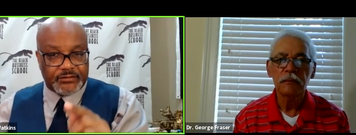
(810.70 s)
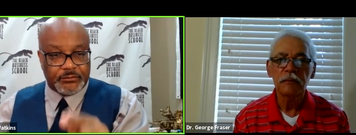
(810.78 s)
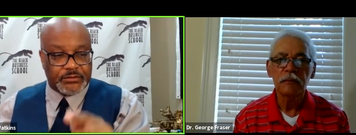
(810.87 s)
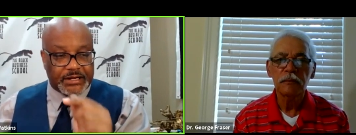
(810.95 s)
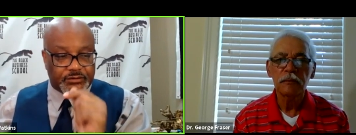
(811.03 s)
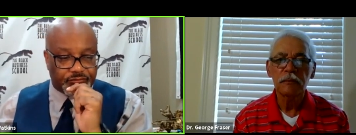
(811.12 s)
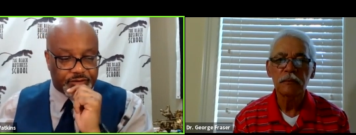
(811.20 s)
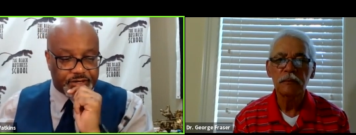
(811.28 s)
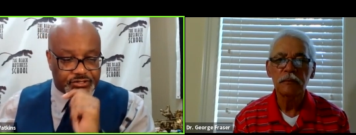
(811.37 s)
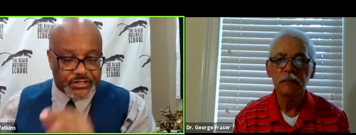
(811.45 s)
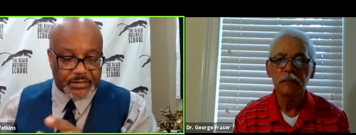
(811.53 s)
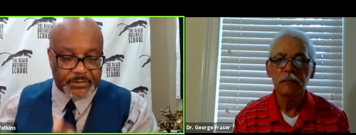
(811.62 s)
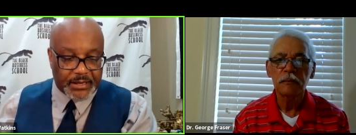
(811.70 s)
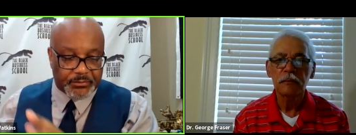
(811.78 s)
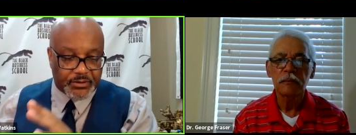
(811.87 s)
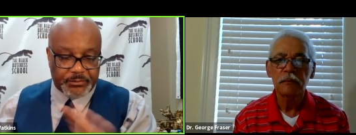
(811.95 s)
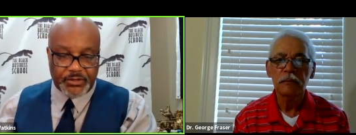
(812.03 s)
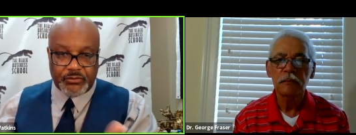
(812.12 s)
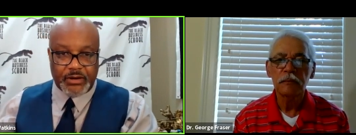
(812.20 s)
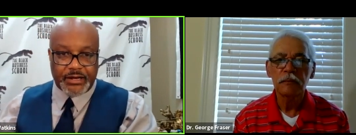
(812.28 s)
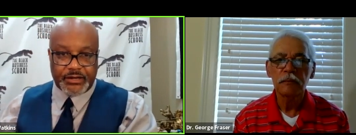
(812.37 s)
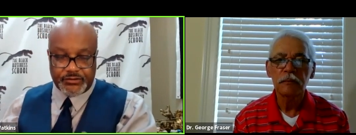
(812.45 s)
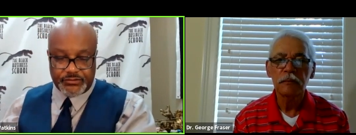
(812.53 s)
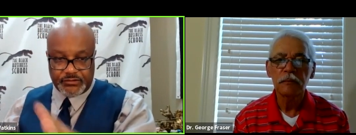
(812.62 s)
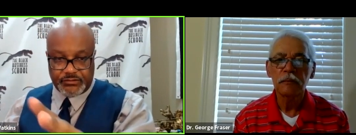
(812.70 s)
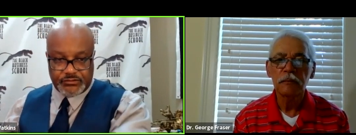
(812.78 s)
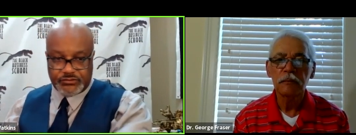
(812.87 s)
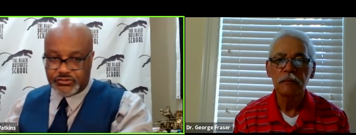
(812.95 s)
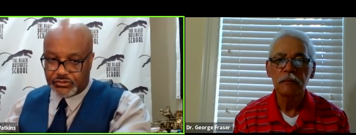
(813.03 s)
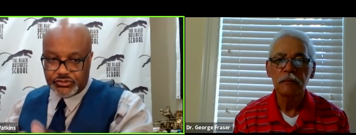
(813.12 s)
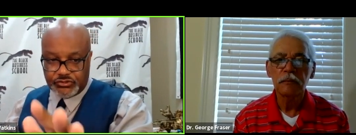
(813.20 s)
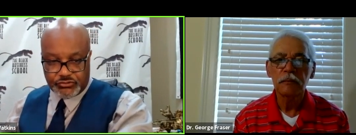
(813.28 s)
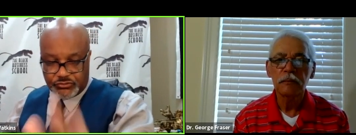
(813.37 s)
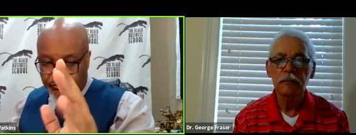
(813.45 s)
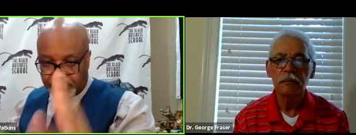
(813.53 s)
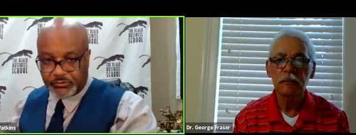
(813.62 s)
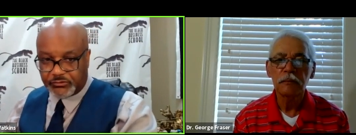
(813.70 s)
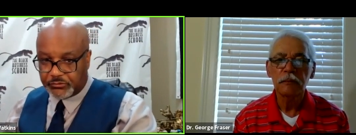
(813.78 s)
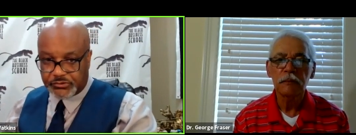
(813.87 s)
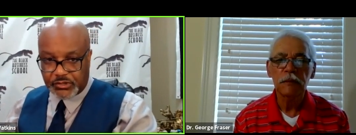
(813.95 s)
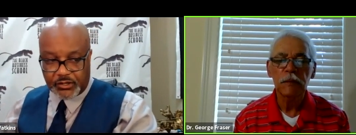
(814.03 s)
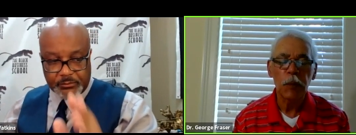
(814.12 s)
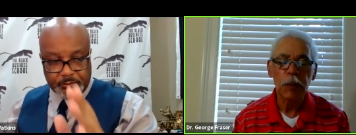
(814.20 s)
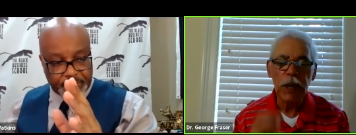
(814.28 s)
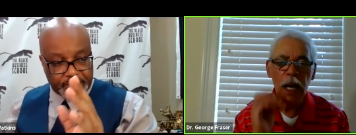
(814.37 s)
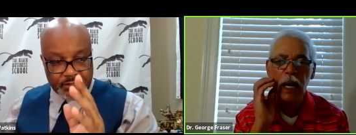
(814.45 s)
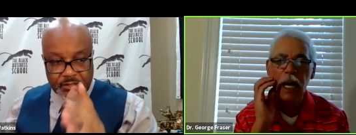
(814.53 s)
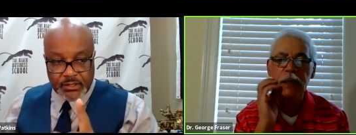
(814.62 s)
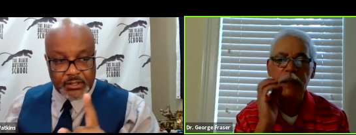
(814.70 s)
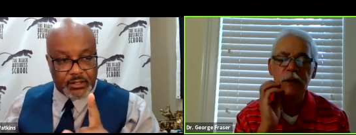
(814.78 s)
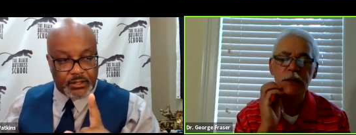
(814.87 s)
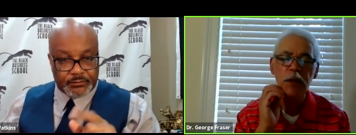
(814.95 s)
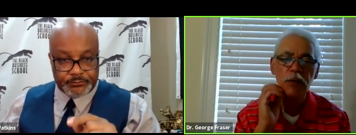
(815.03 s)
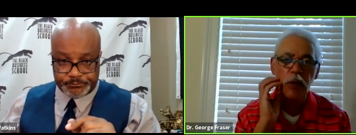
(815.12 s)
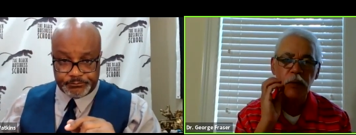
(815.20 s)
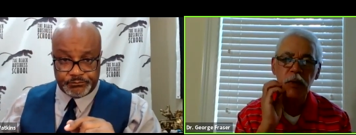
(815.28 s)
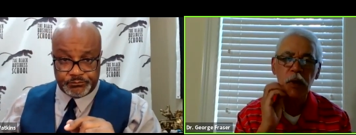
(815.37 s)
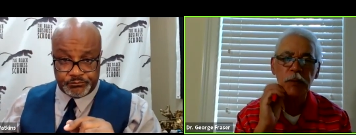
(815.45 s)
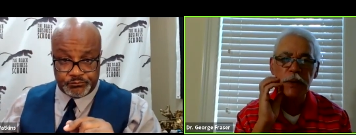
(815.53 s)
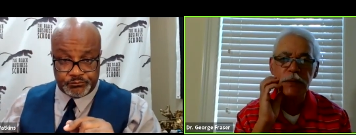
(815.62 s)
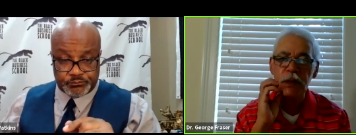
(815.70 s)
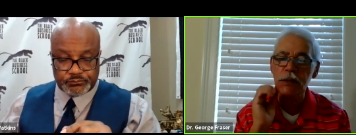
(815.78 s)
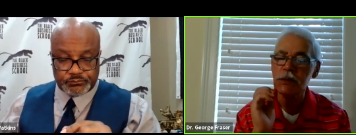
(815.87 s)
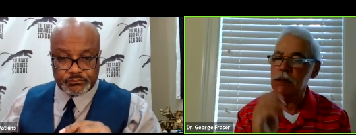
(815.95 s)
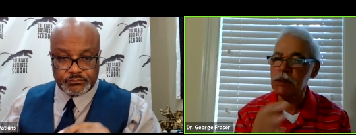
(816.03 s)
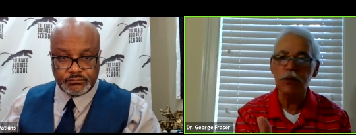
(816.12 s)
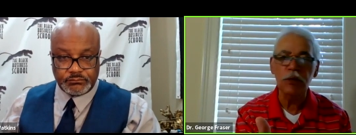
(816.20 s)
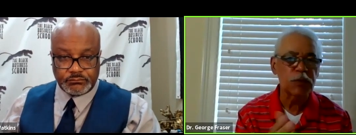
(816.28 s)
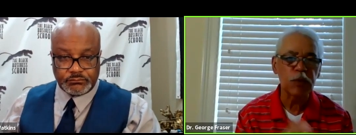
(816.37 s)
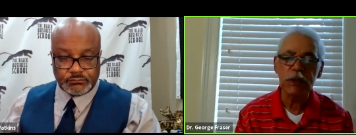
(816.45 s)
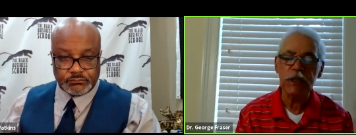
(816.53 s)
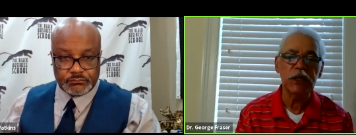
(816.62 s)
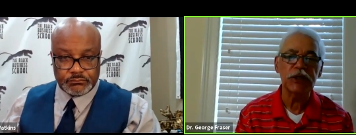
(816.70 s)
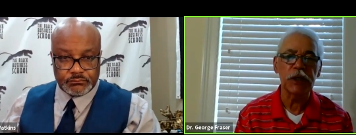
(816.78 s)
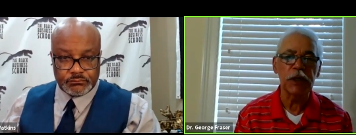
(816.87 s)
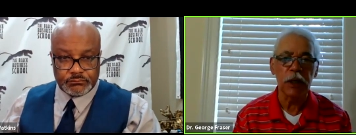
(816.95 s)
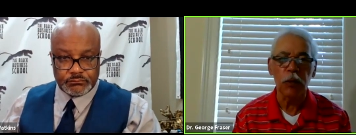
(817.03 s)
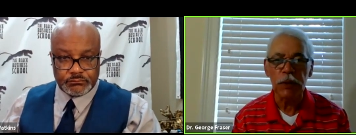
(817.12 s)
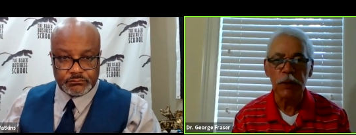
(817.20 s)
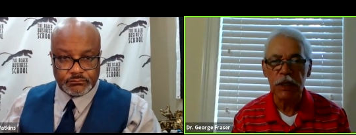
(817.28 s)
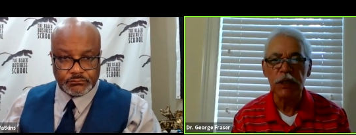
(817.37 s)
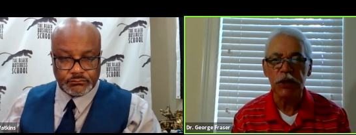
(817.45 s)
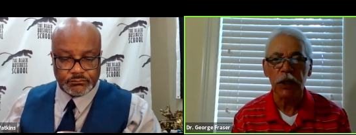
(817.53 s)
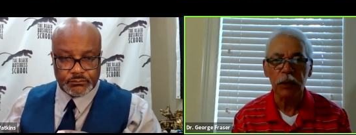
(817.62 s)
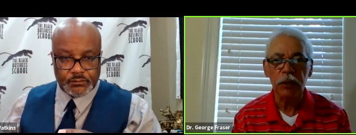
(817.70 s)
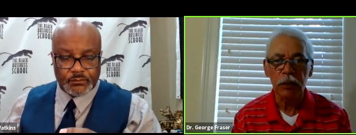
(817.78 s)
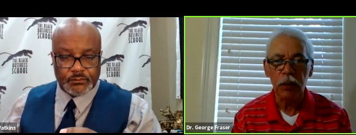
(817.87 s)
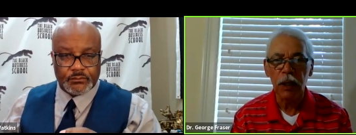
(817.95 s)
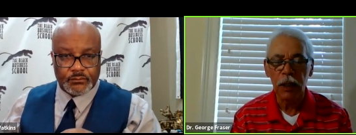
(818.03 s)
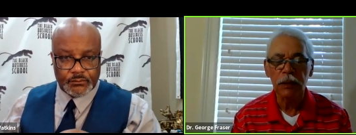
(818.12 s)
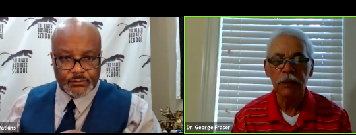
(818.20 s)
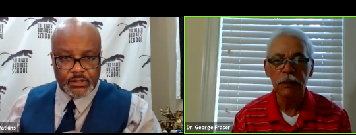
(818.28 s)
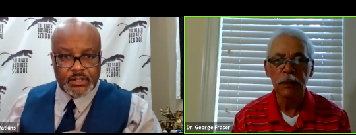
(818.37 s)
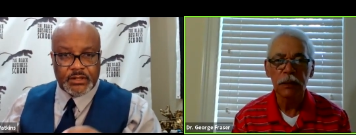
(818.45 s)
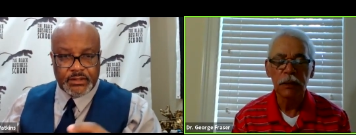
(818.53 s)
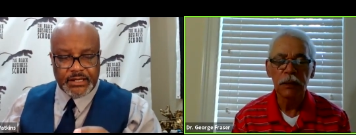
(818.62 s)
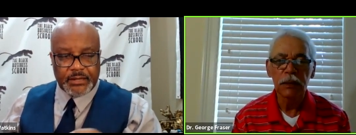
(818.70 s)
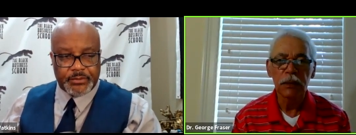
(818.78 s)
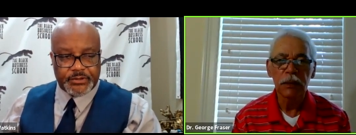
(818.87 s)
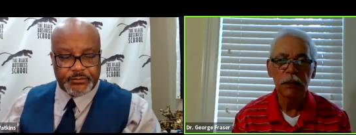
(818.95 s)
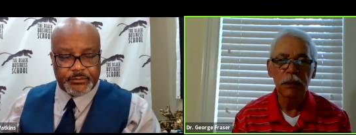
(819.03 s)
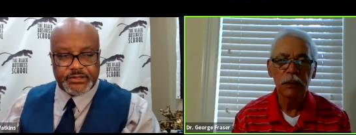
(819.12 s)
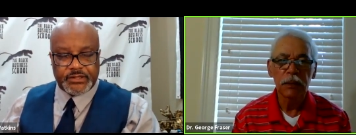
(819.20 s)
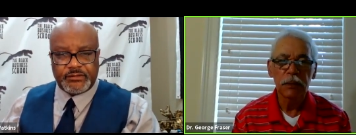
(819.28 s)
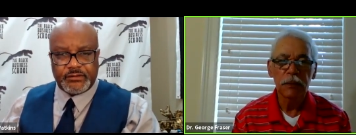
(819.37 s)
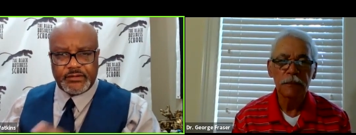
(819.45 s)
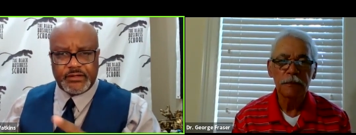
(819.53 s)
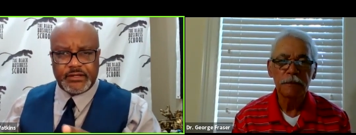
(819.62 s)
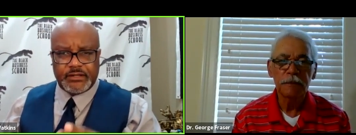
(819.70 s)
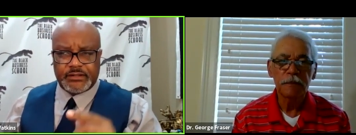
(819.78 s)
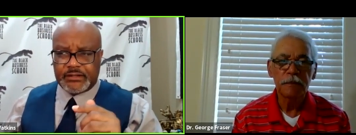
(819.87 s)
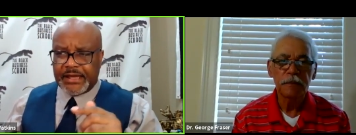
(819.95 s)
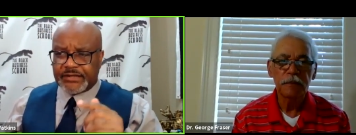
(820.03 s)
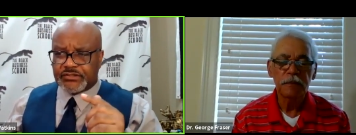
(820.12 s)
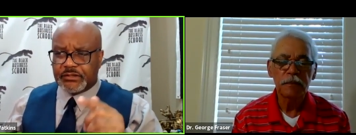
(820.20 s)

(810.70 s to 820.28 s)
Speaker 1: Dr. Fraser, and I'm going to be quiet because this is you're supposed to be talking.
Speaker 2: I like this. No. This we're teaching here. We're teaching. Go ahead.
Speaker 1: Yeah, but it actually